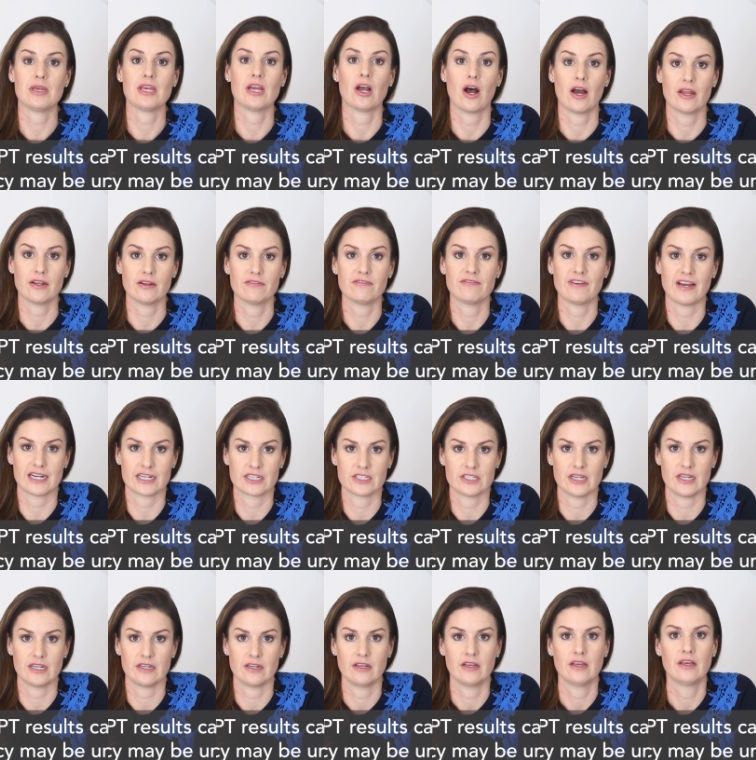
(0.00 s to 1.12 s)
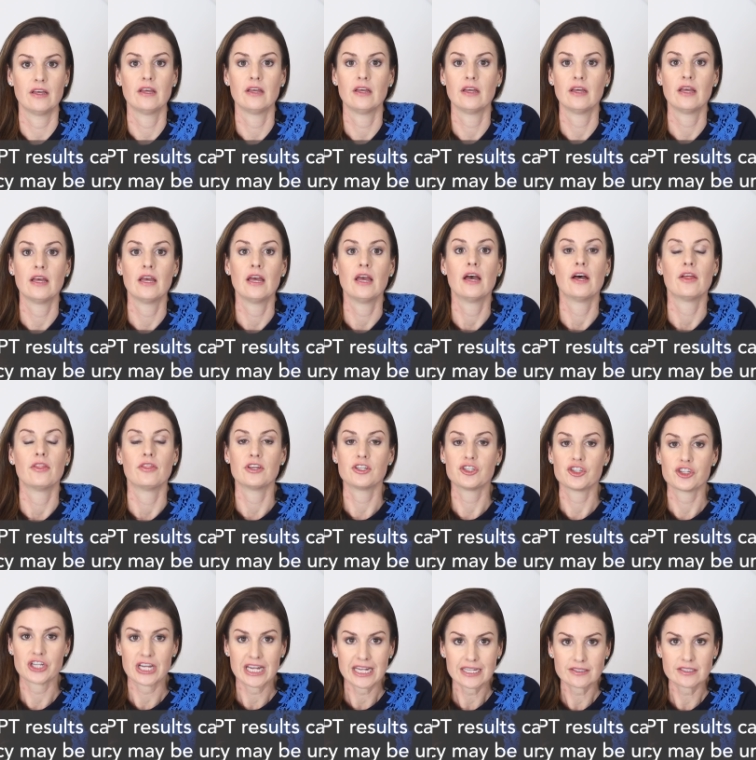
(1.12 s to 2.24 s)
may be unaffected.
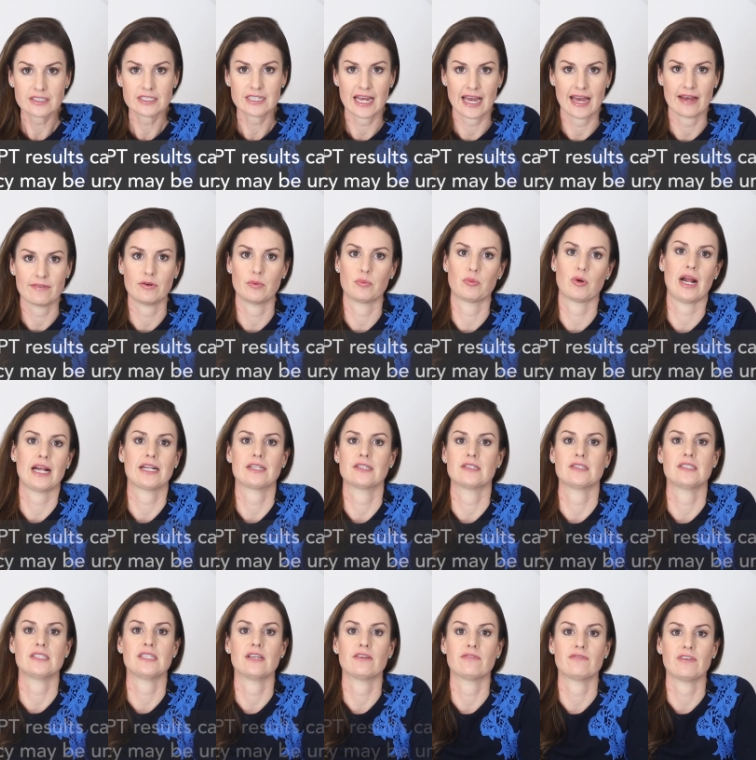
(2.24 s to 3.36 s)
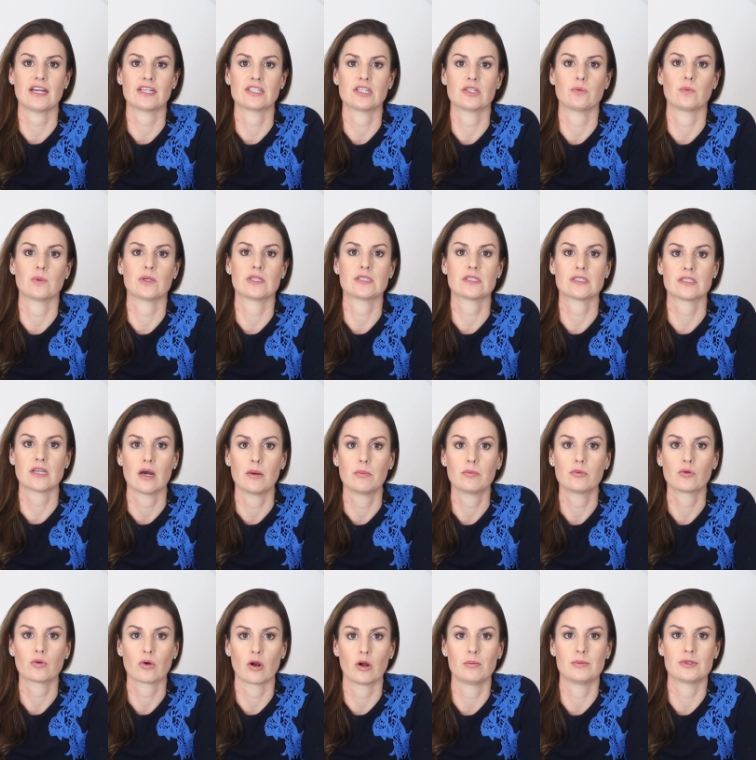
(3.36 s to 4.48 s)
The chance to have a pregnancy affected with
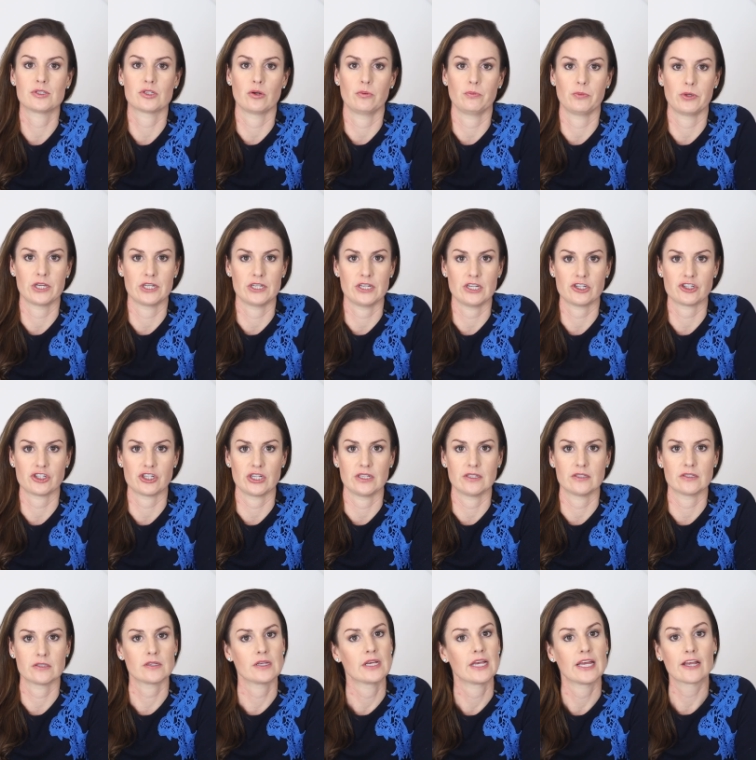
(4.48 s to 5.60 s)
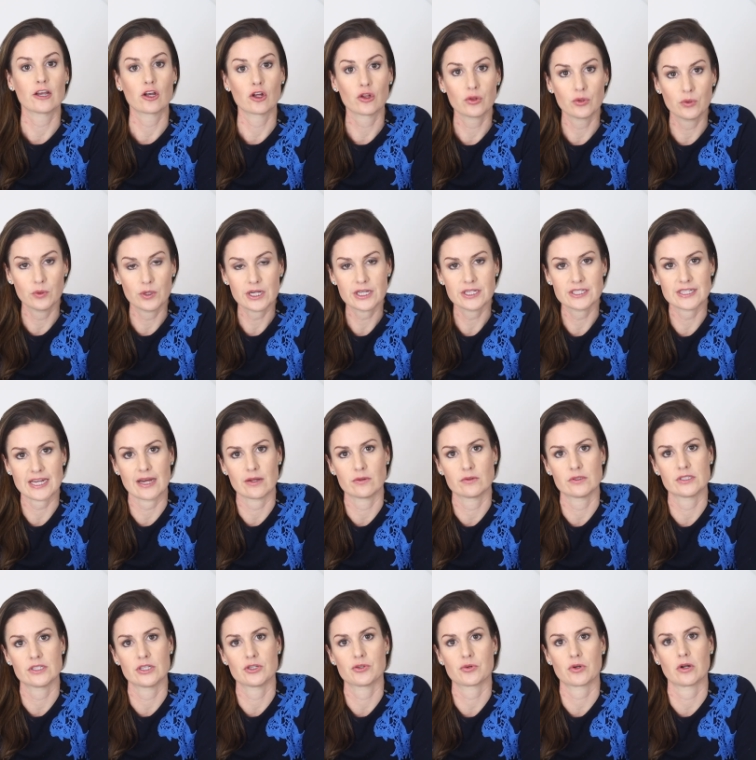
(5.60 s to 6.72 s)
some chromosome conditions, including
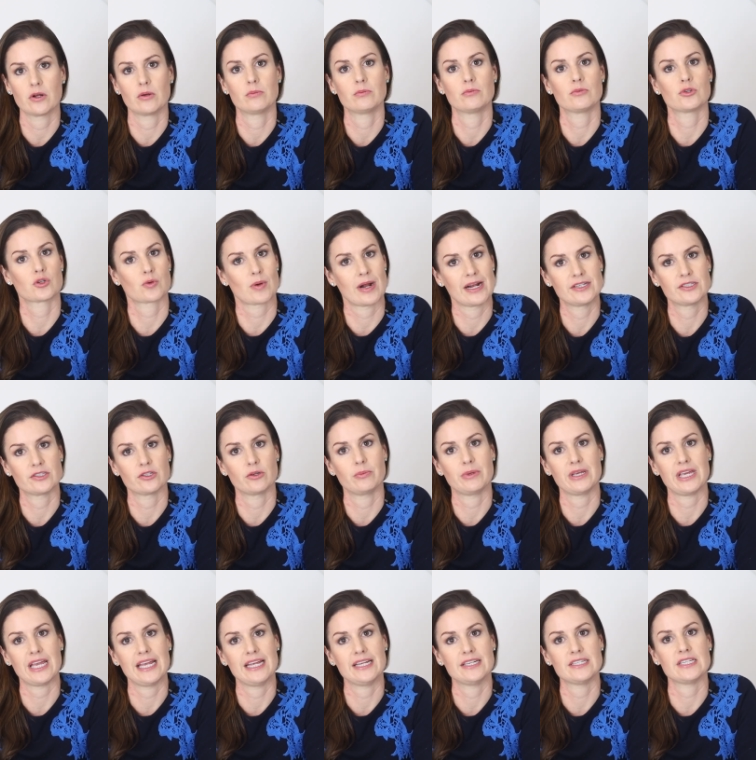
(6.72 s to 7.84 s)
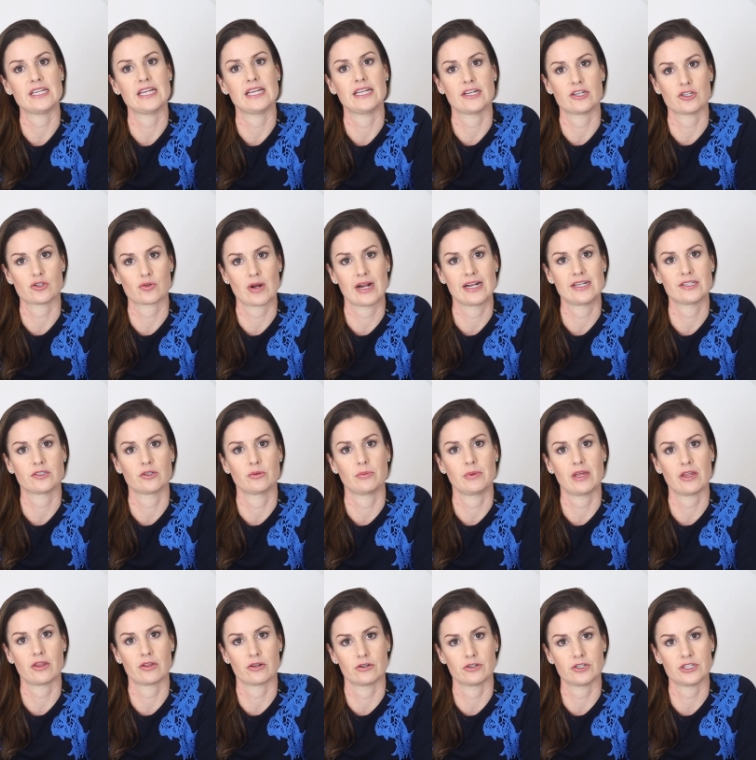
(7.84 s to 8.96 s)
Down syndrome, trisomy 18, and
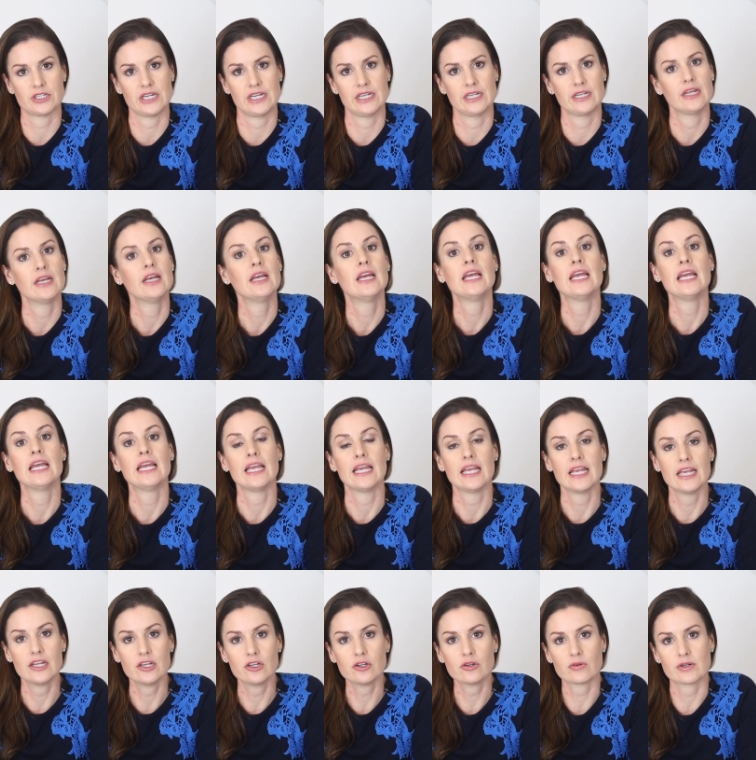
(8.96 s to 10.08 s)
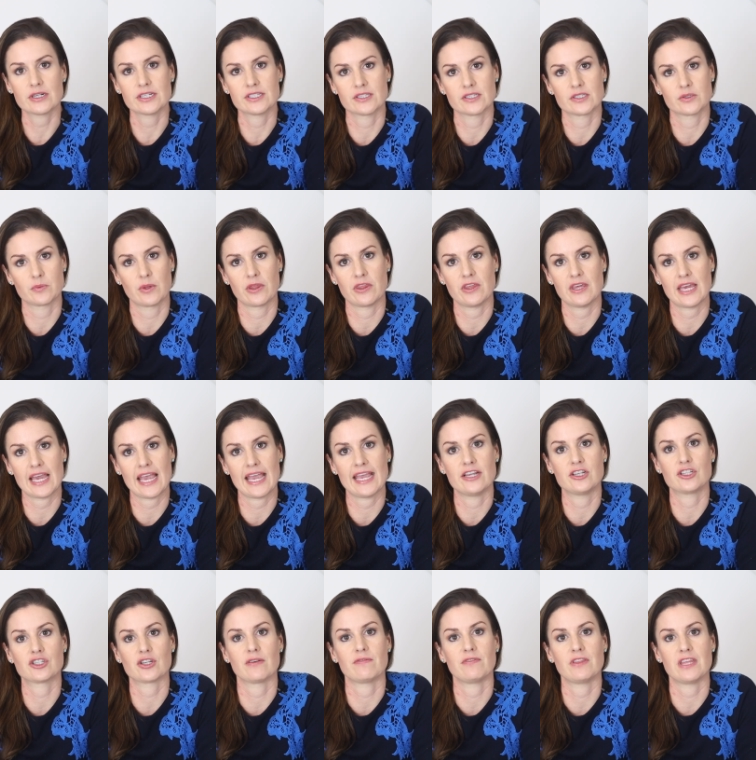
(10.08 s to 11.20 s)
trisomy 13, increases with the
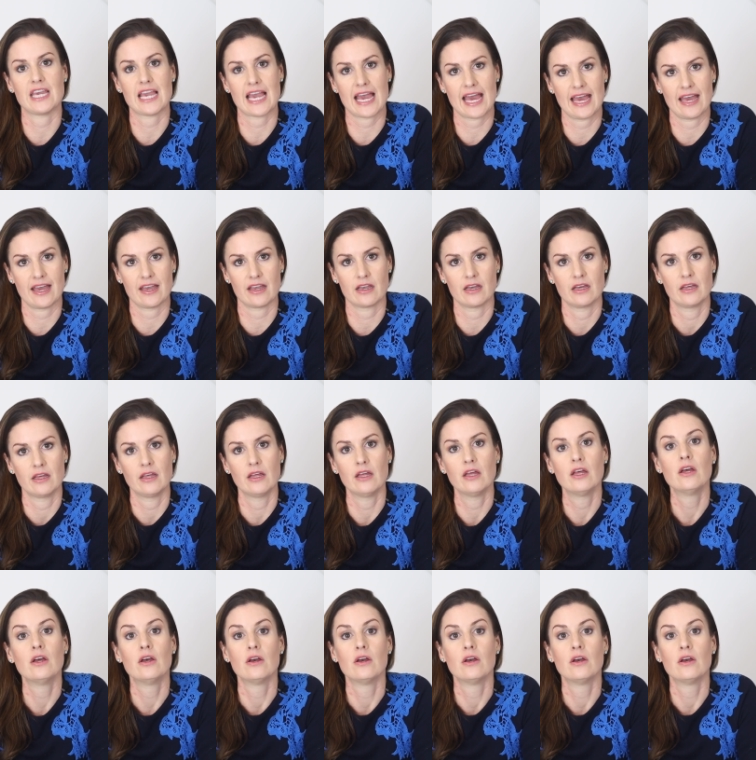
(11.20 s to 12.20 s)
age of the egg.